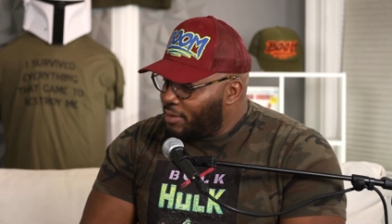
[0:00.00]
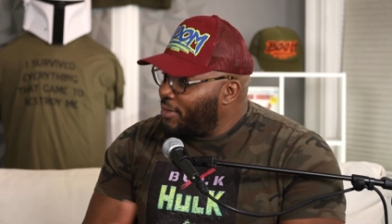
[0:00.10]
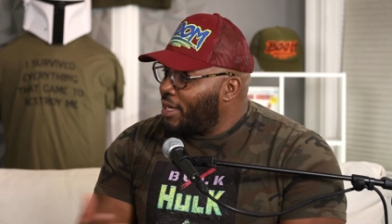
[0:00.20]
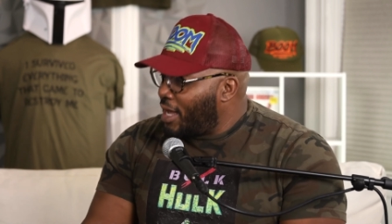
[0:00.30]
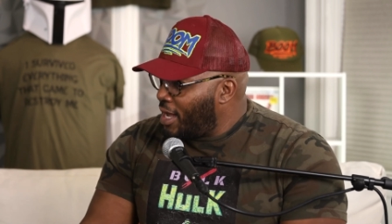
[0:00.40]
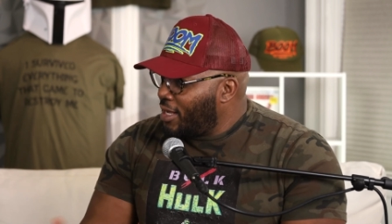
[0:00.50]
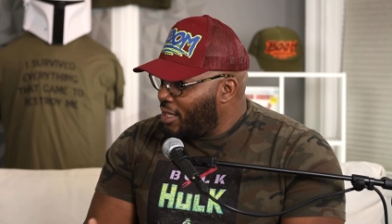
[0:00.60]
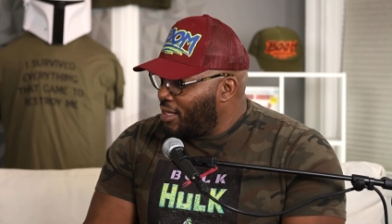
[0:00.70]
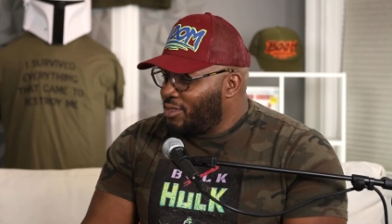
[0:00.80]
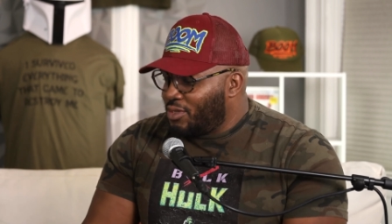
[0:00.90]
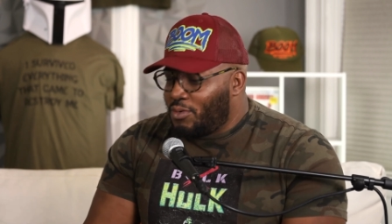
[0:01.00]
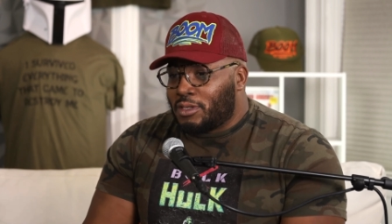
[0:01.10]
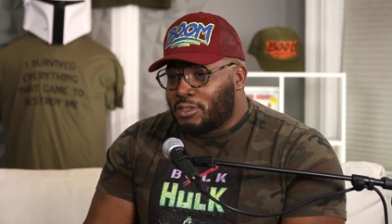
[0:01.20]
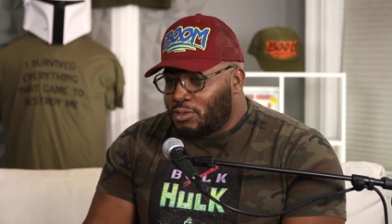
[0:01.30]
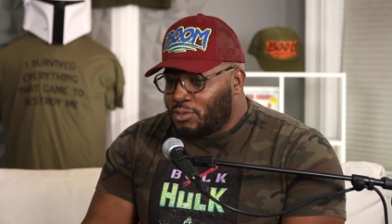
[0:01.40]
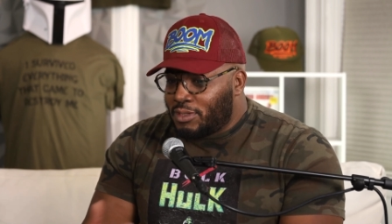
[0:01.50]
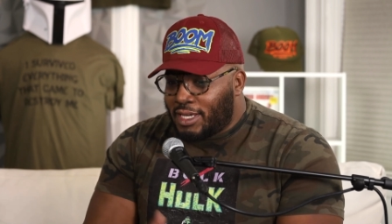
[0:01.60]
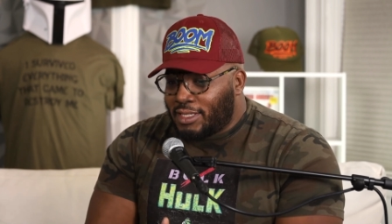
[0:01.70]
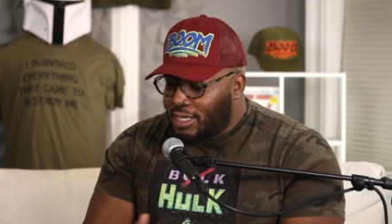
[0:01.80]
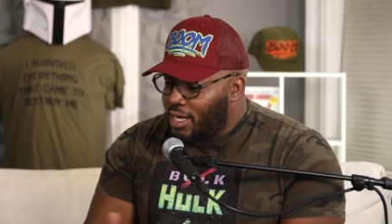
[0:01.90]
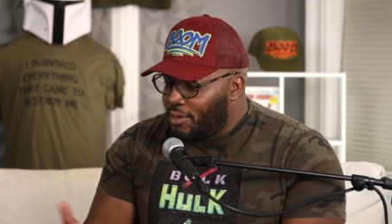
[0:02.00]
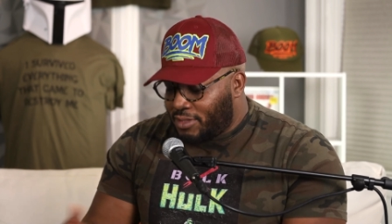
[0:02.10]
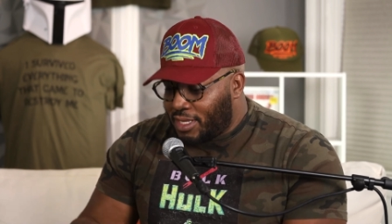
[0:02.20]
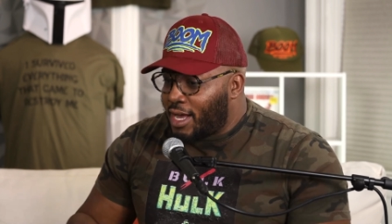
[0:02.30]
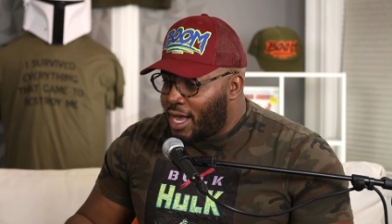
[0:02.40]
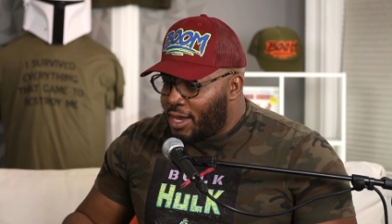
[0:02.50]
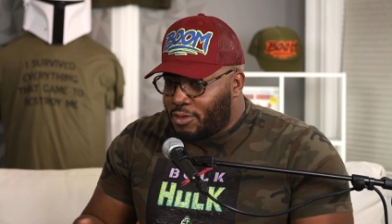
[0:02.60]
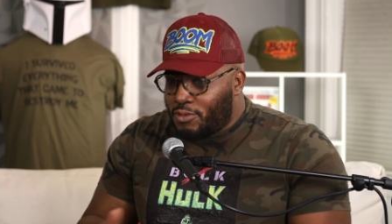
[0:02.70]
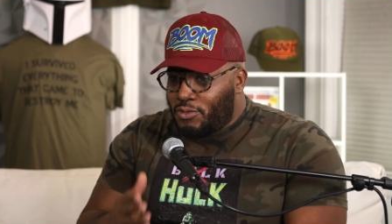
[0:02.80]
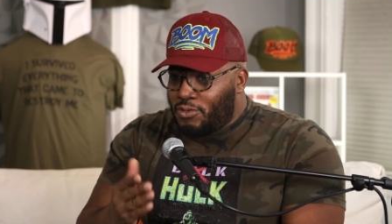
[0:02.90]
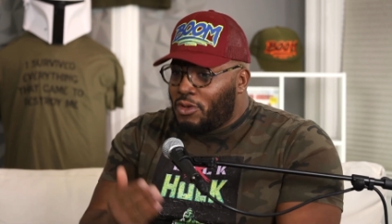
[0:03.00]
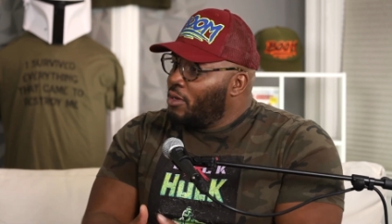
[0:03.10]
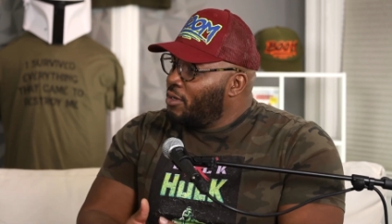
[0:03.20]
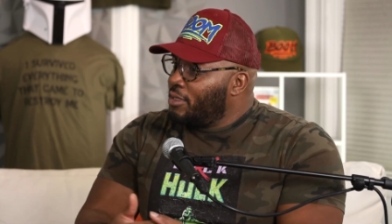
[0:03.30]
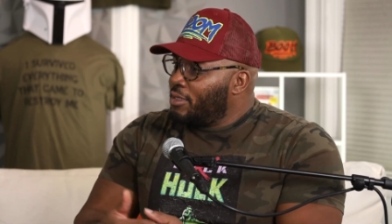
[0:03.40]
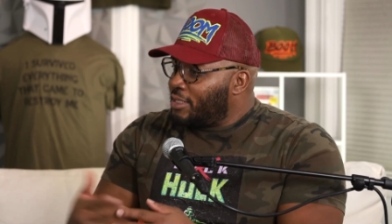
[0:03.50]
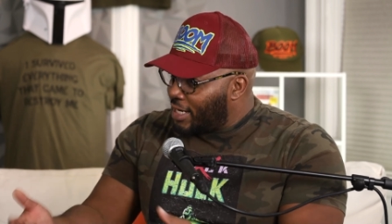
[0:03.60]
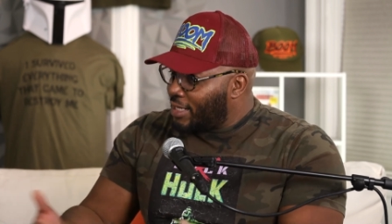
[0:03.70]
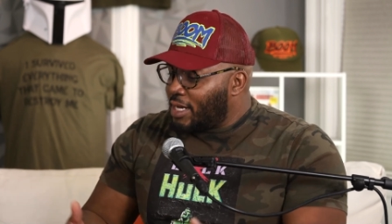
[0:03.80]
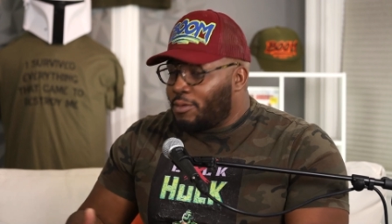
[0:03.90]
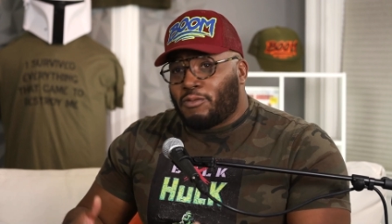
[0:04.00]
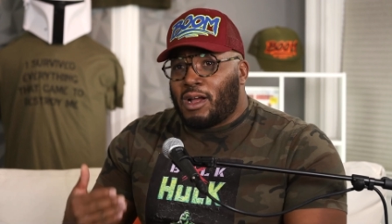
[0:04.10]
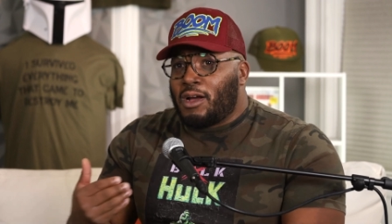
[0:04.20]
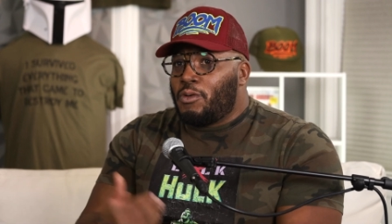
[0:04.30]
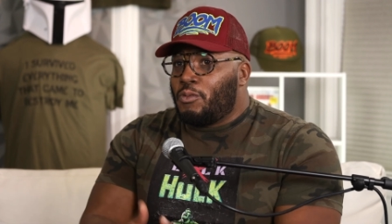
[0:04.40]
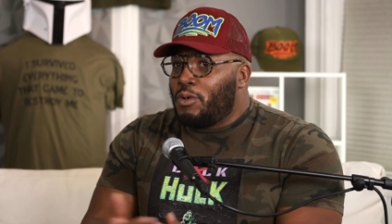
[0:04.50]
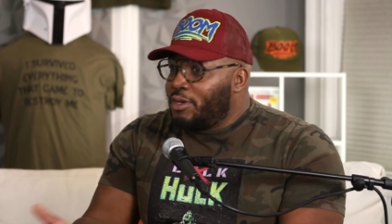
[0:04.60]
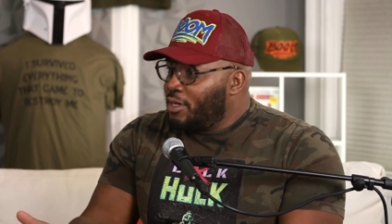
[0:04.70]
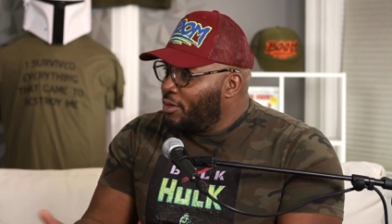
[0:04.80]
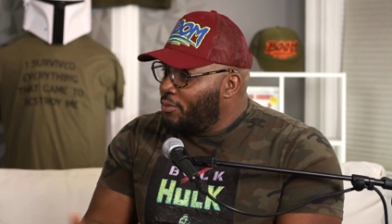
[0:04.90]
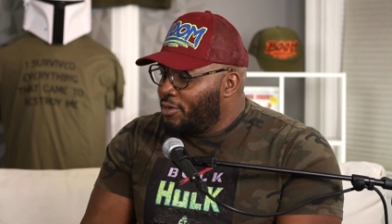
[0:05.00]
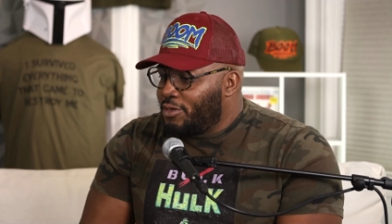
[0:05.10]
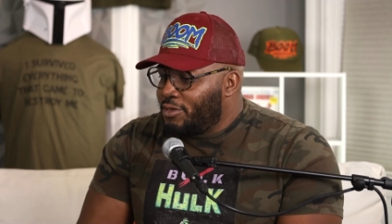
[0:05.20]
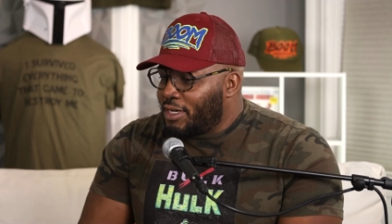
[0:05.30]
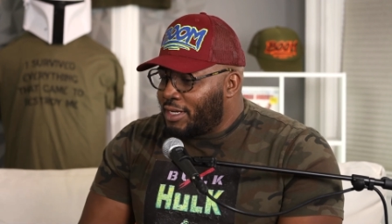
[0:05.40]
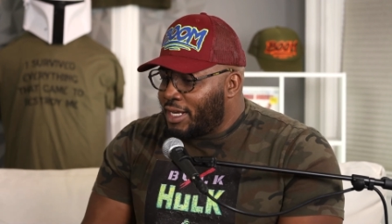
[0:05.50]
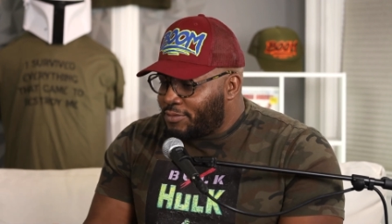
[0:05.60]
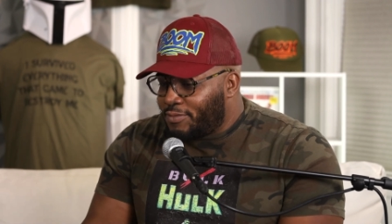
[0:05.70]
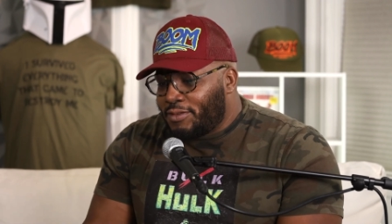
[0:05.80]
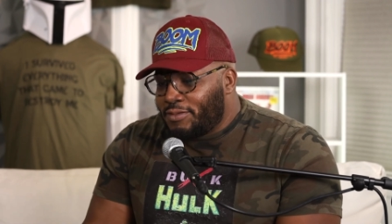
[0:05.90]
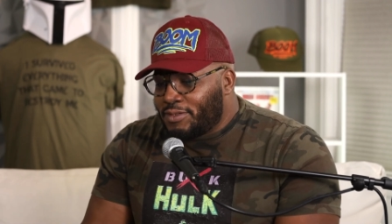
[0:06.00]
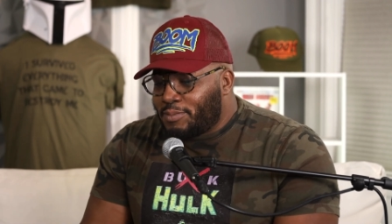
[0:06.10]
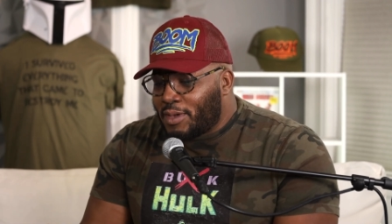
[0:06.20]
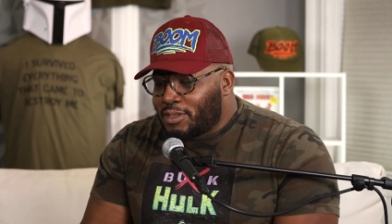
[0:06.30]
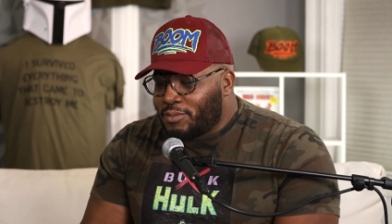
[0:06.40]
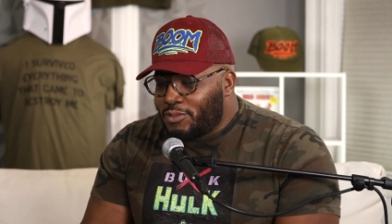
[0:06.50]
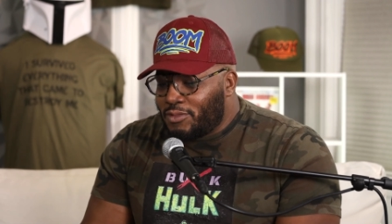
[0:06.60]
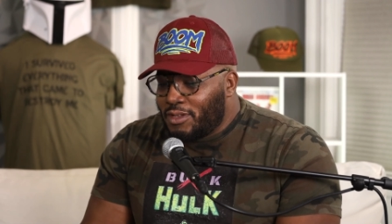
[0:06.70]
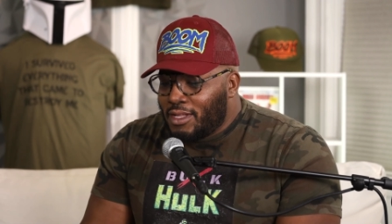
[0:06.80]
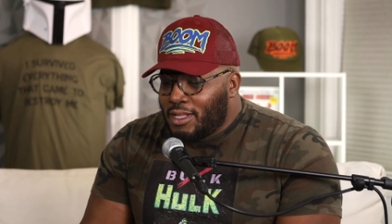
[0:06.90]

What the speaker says: I'm like, all right, yeah, let's do it. Told you date time. You're like, all right, cool. The second time around, woman of your word, and that's very respectable.